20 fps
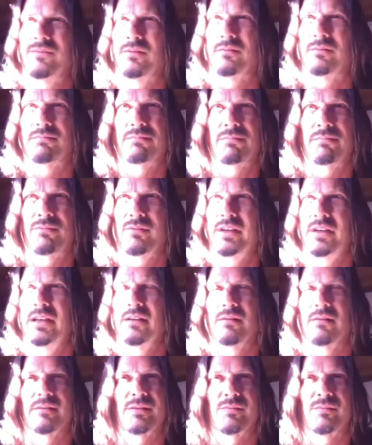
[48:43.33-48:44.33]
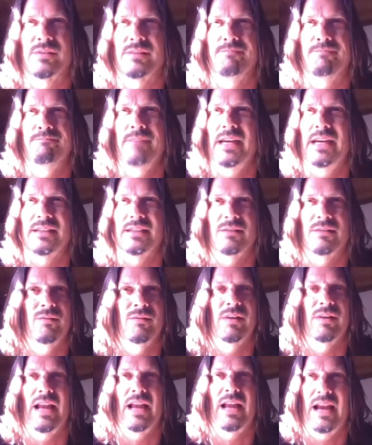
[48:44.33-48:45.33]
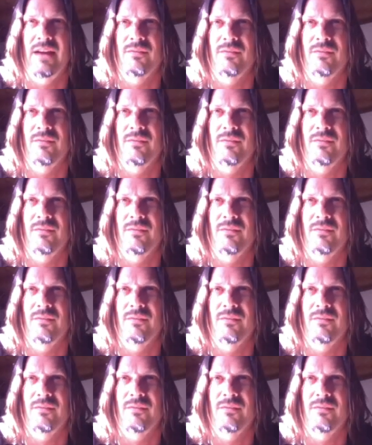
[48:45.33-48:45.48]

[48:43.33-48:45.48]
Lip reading: for 3 years. It was amazing. We went